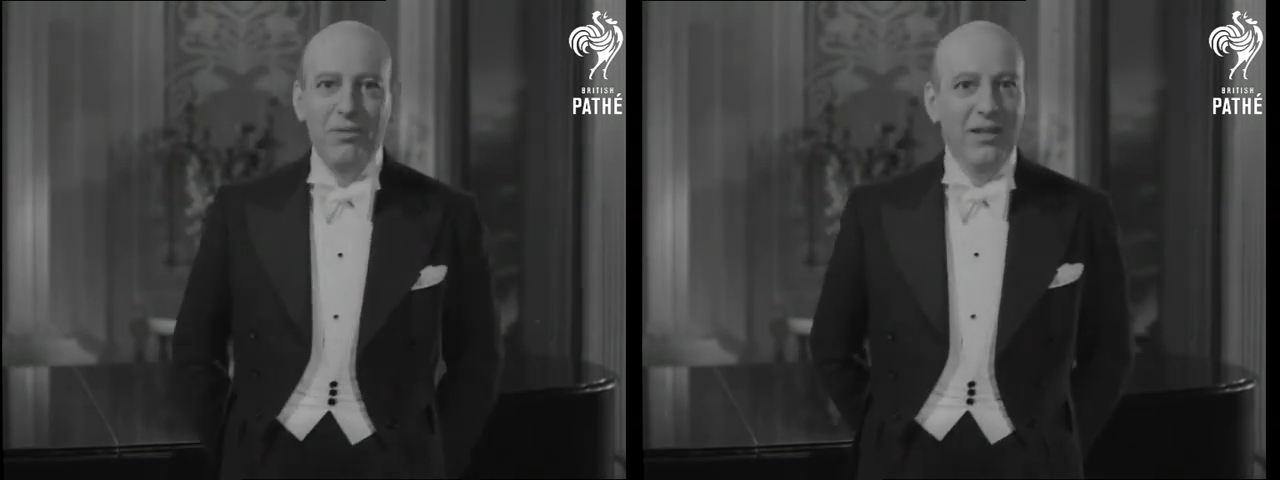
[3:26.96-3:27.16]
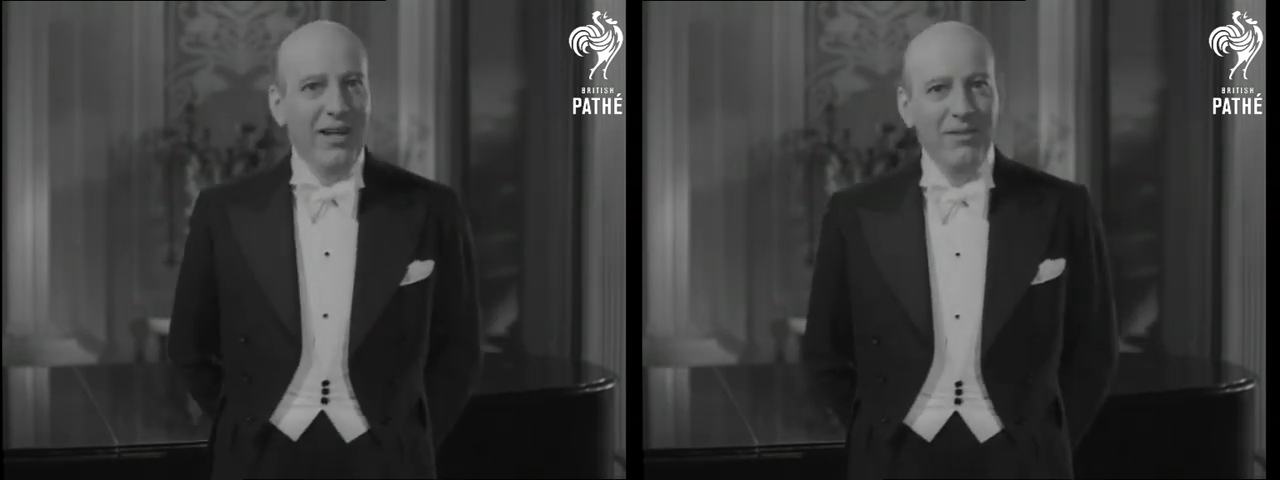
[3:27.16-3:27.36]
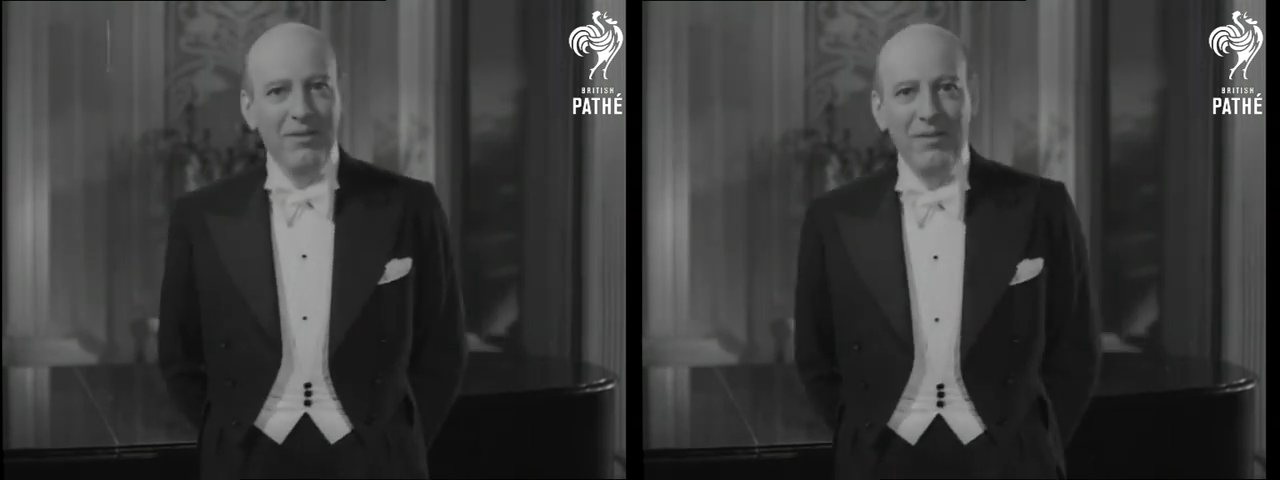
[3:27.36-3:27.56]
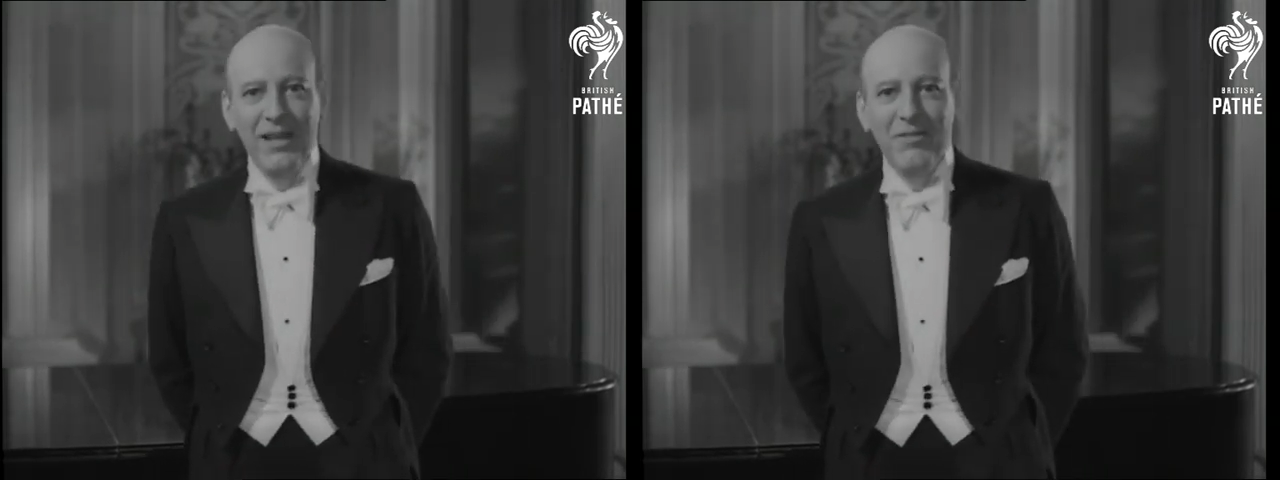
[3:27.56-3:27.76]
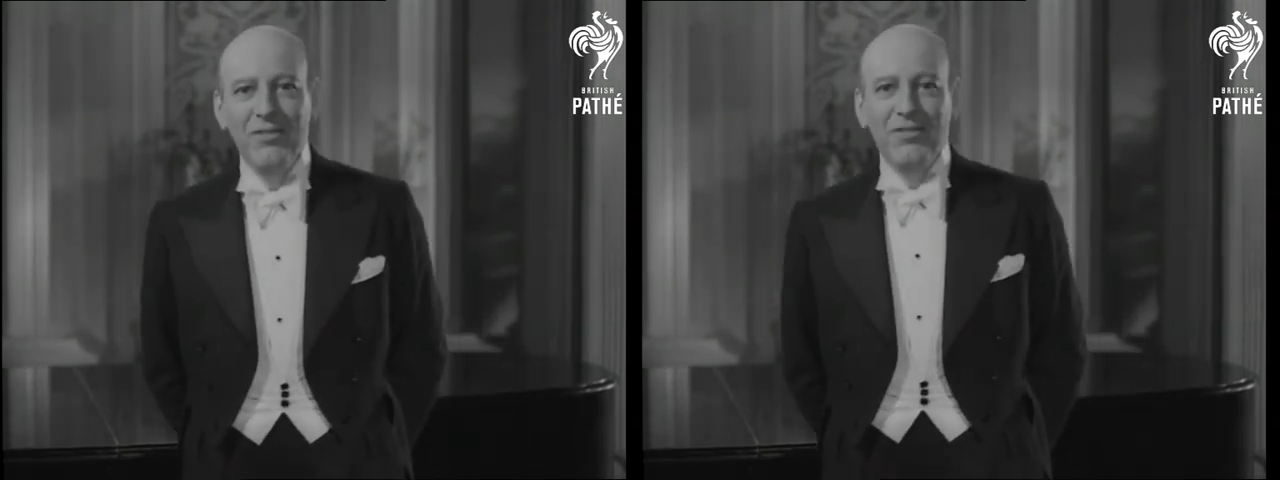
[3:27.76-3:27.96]
Blimey,
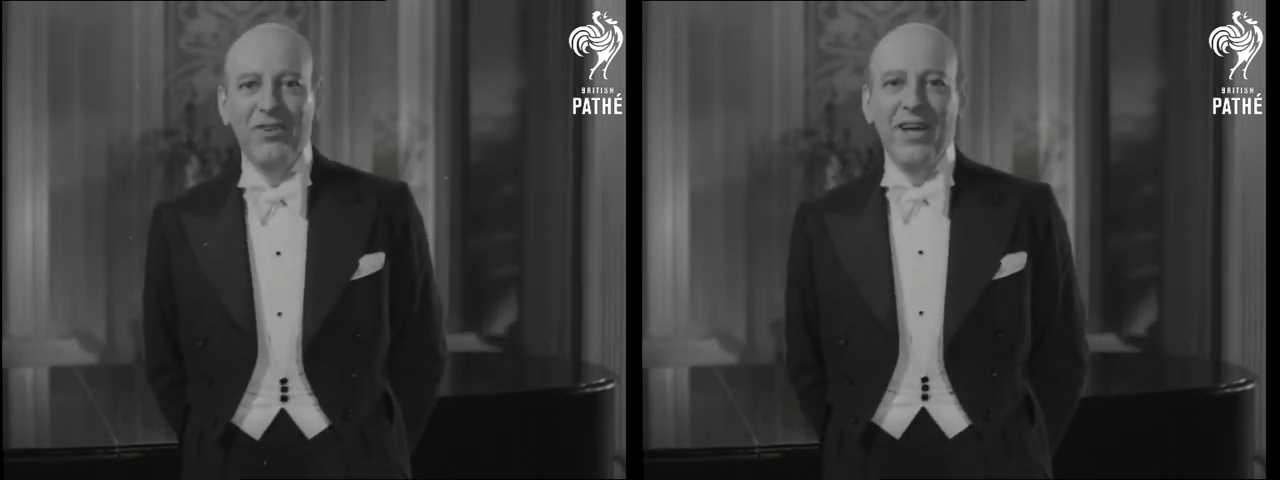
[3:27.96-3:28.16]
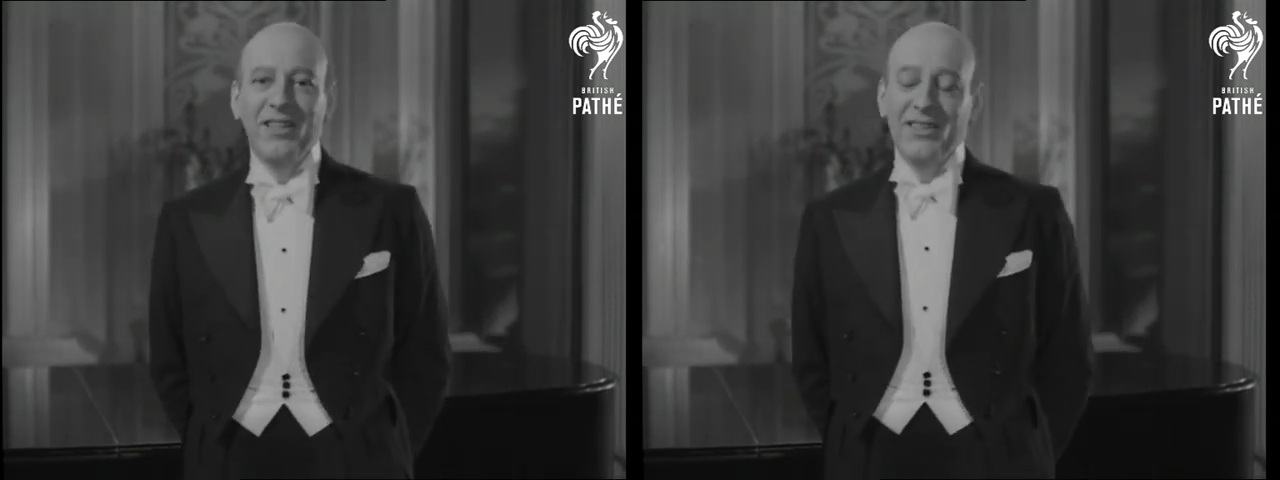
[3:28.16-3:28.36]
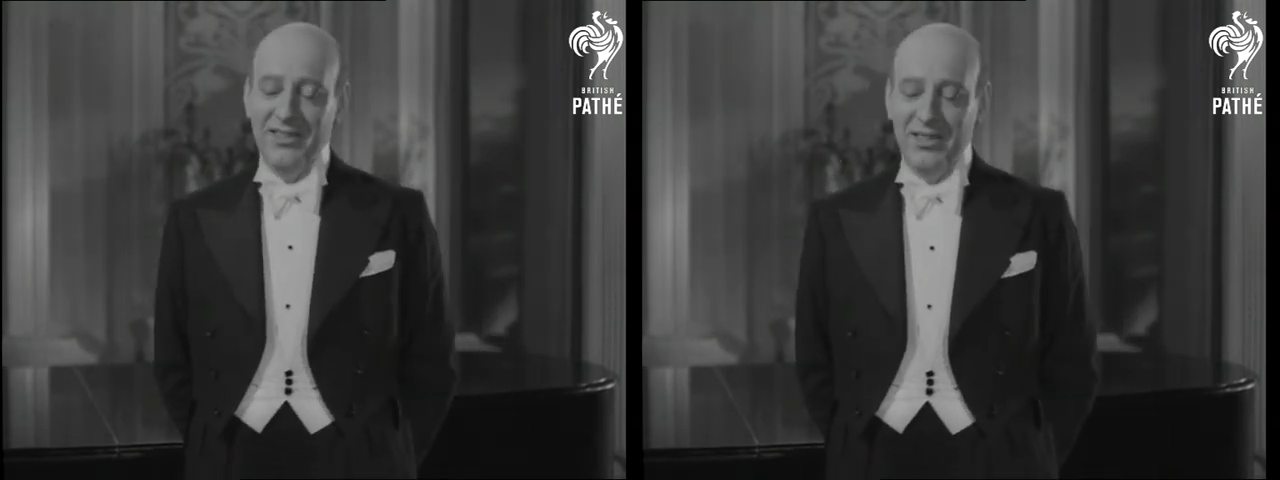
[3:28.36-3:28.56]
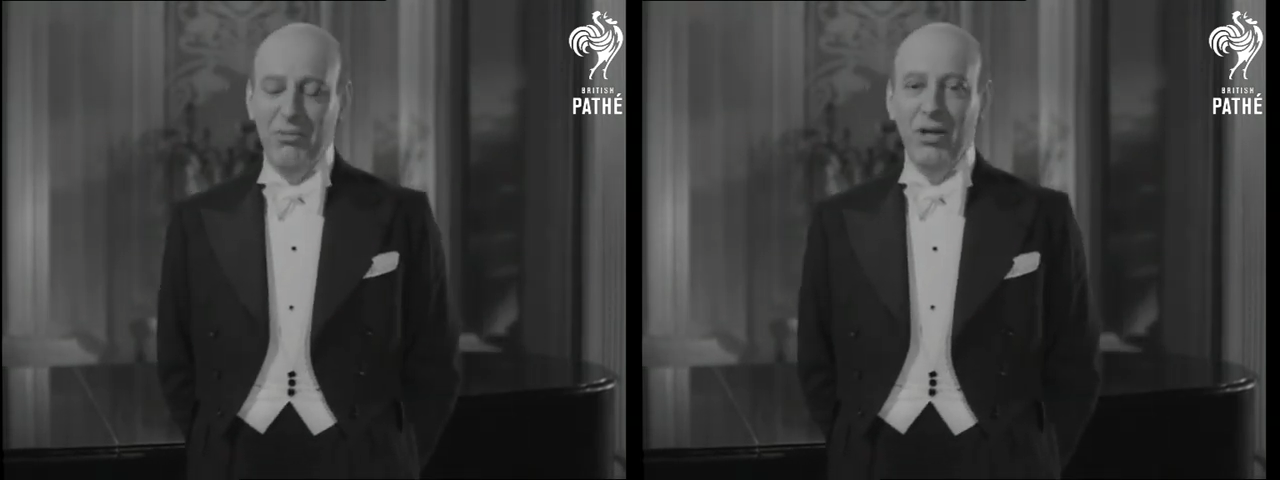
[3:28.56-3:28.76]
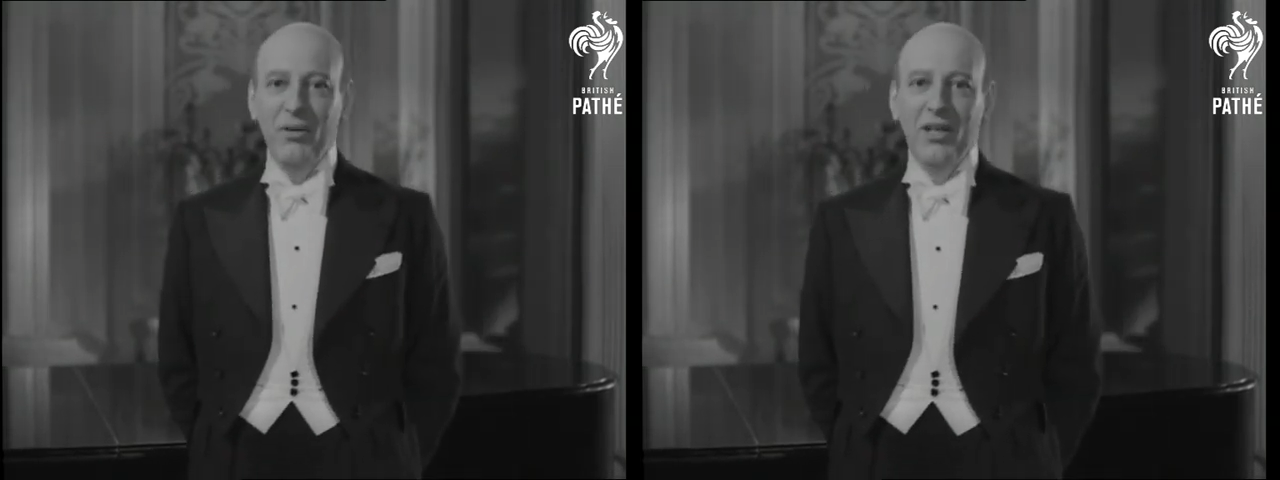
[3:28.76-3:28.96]
madam, if they're right, this is the
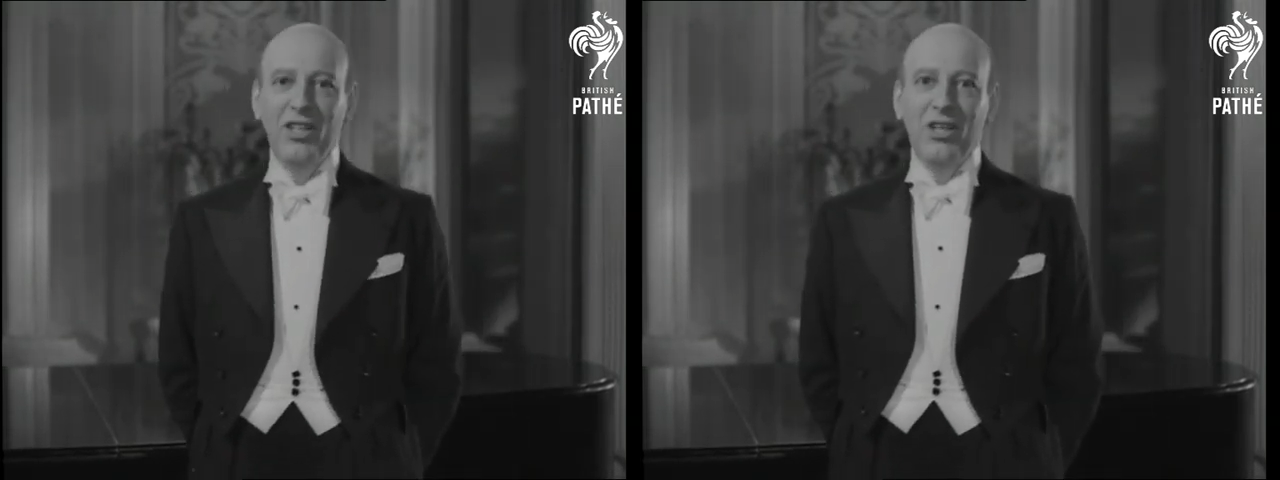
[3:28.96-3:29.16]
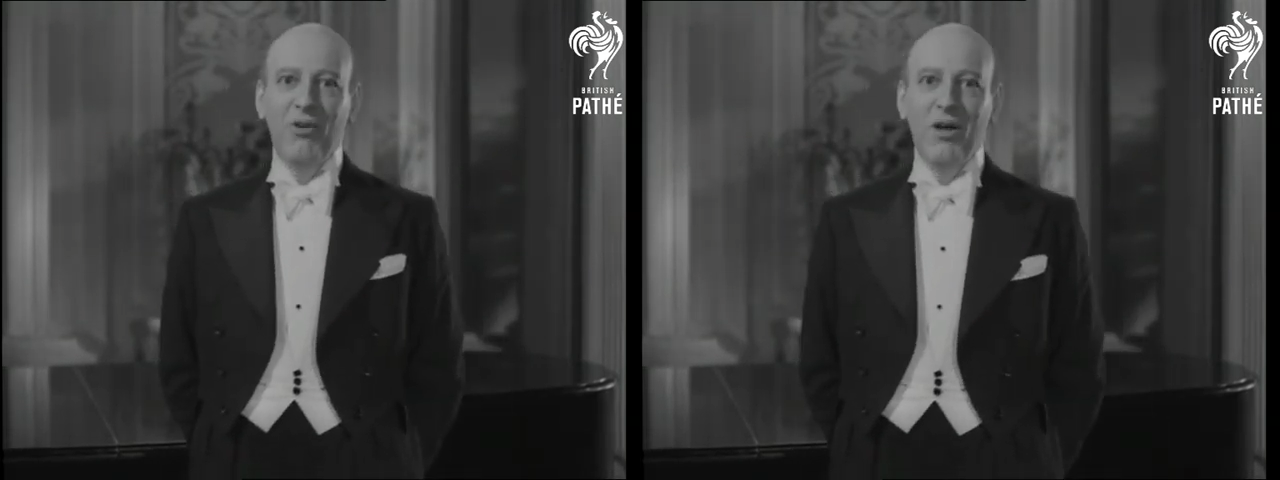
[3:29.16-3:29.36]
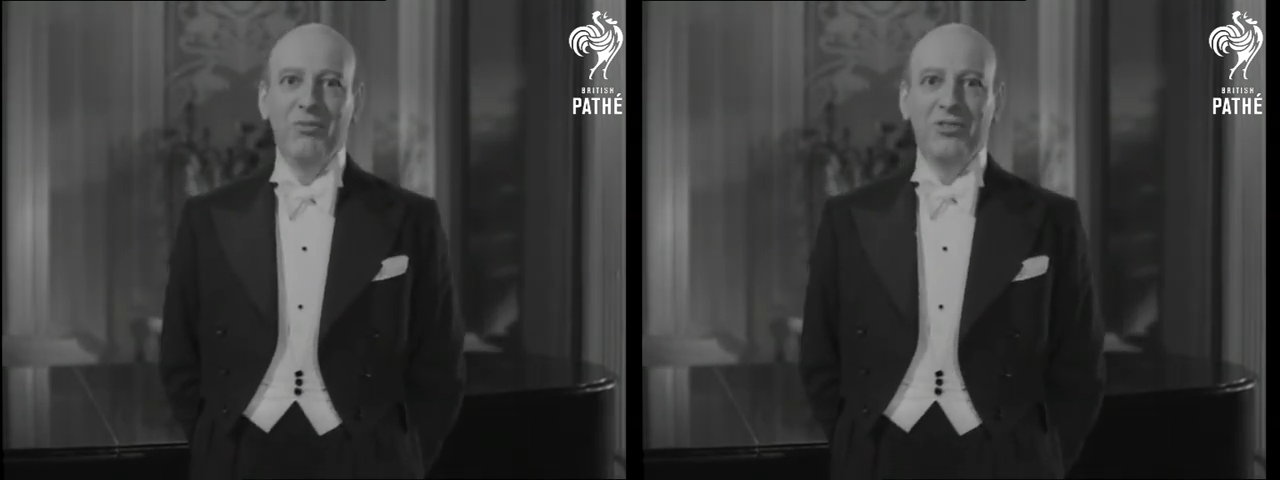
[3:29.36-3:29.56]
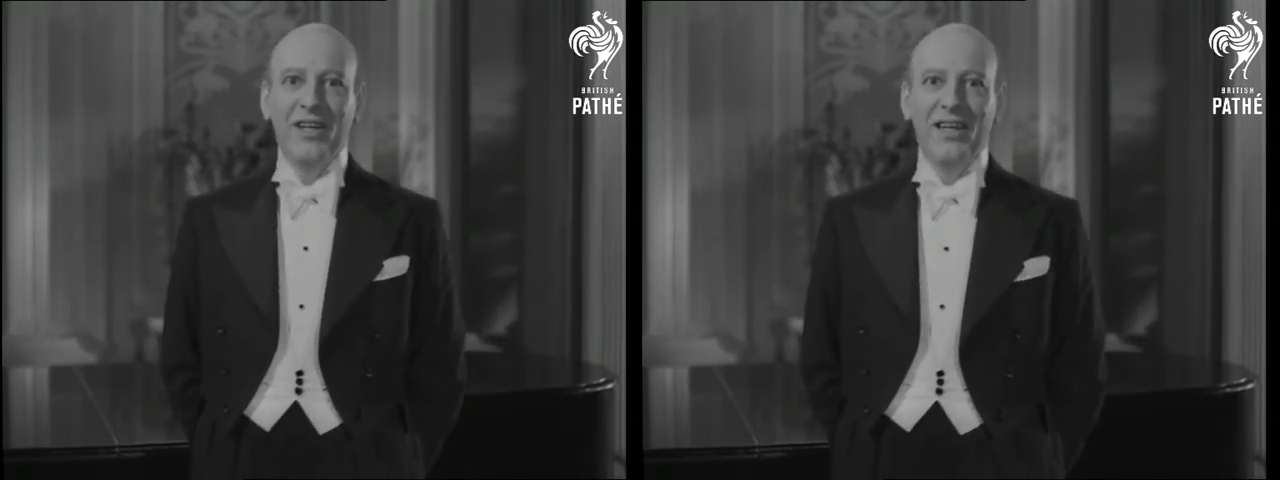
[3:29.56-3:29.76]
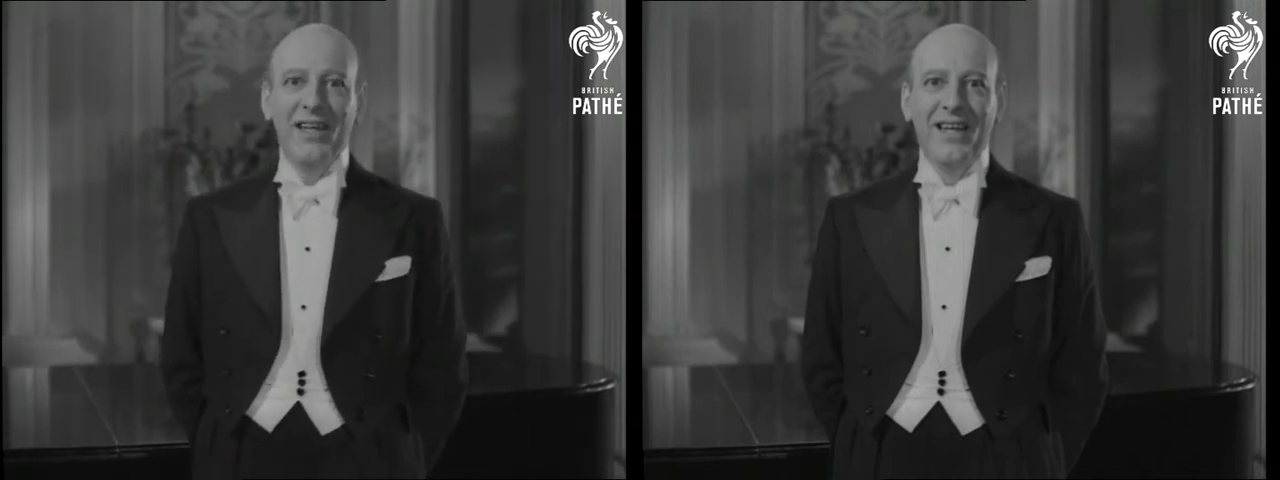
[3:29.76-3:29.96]
blue and Indian rope trick.